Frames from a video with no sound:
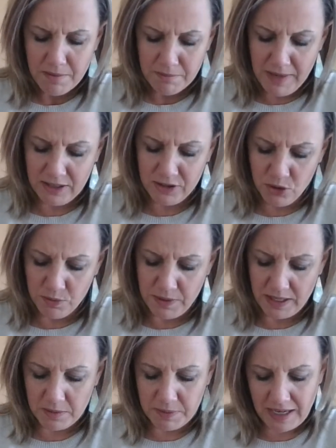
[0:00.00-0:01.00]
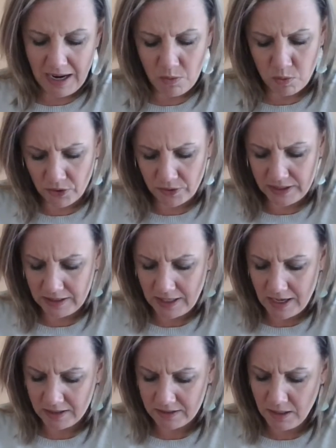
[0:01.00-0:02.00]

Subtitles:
May do better, but I worry a lot.